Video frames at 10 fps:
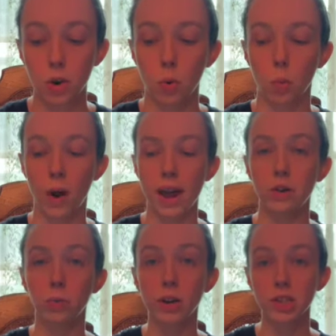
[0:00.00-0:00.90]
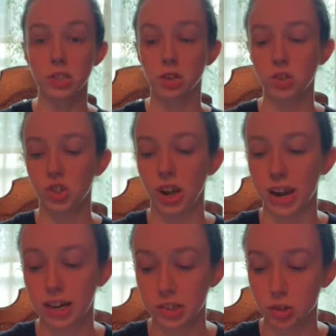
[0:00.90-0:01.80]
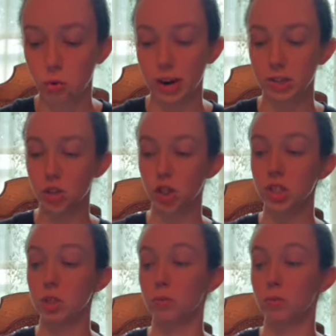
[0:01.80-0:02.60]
When we start to ask questions,